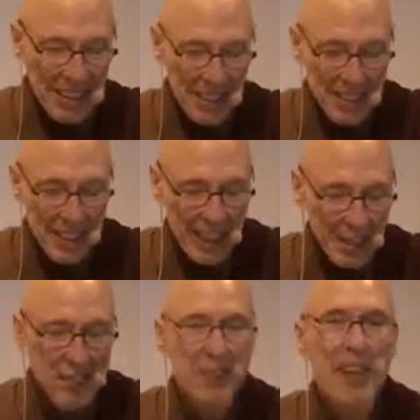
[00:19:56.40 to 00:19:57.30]
so it
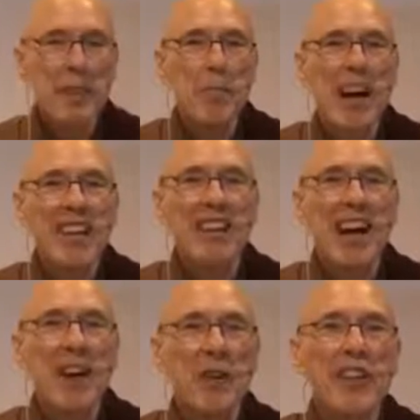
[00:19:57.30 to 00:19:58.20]
seems Ratthapala
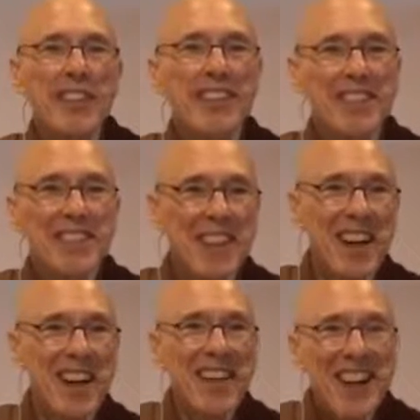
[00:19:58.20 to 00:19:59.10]
now,
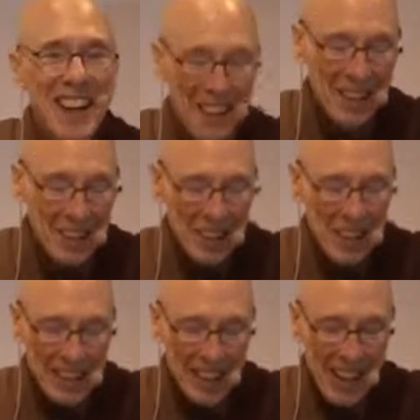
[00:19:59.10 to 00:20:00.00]
so
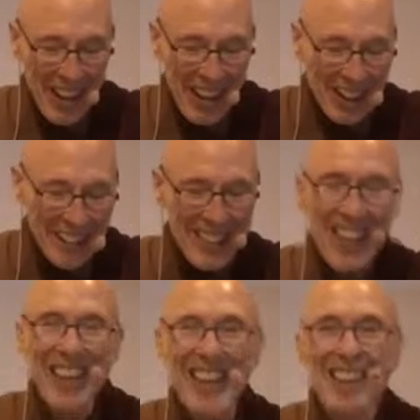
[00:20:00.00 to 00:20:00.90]
he's an arhat, he's
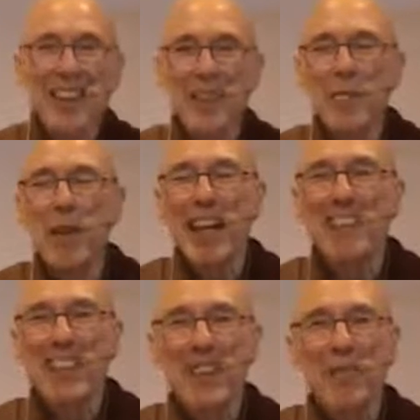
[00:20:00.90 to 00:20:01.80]
getting a little
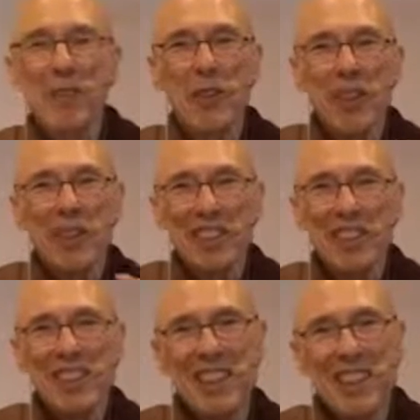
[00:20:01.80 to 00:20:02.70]
impatient with all of
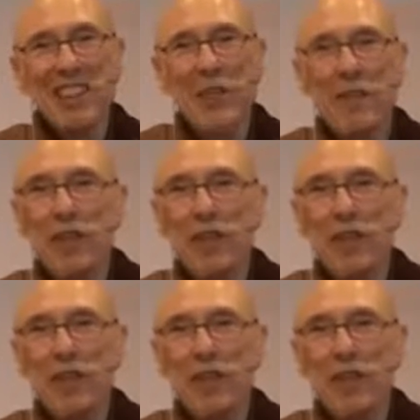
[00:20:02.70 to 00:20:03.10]
these sort of